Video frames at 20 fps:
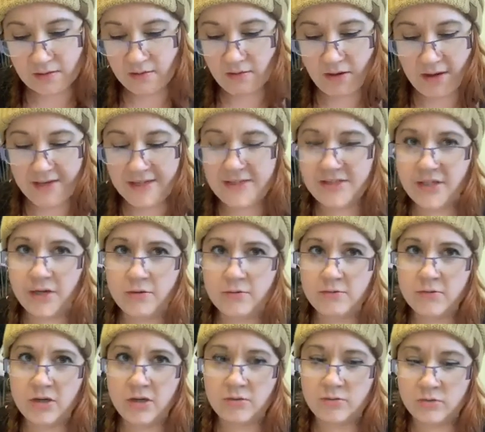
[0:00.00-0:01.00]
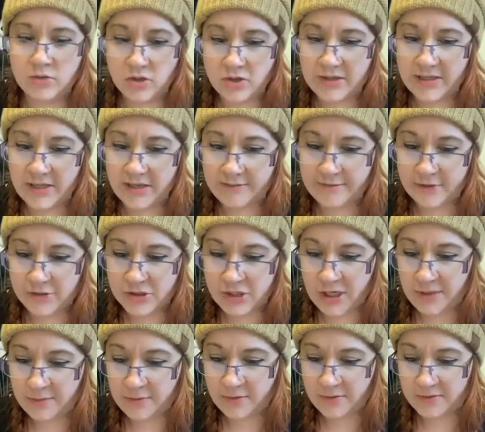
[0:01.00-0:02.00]
I don't go looking for
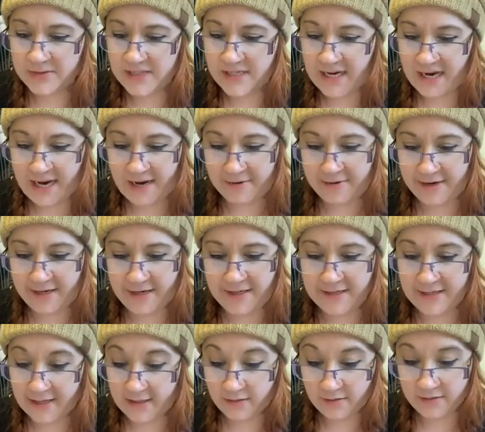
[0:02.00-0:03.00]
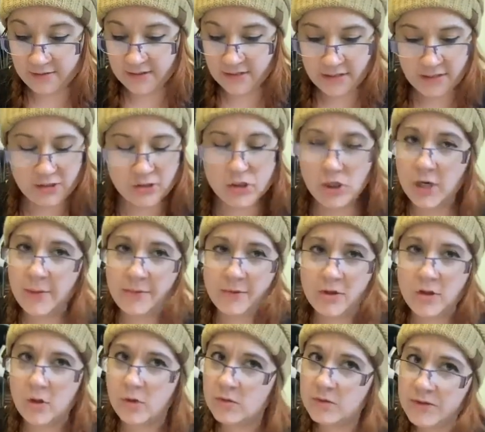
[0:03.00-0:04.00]
trouble, said Harry, nettled.
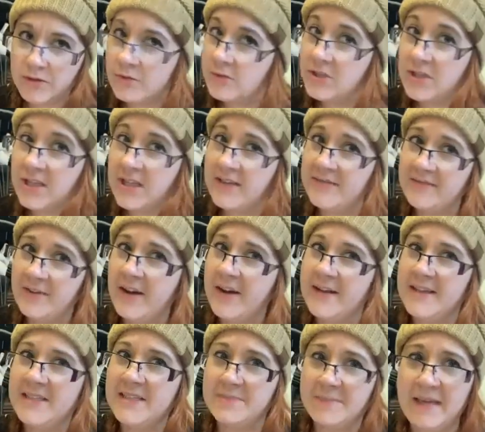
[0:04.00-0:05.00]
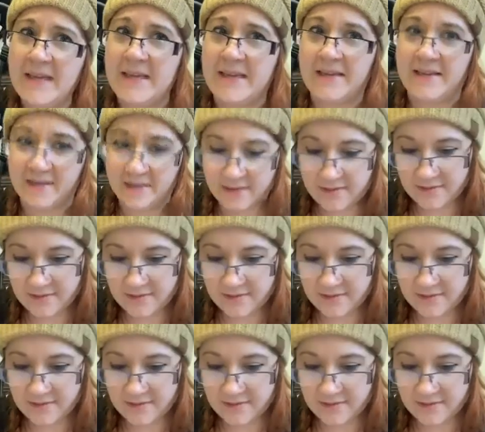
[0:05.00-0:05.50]
Trouble usually finds me.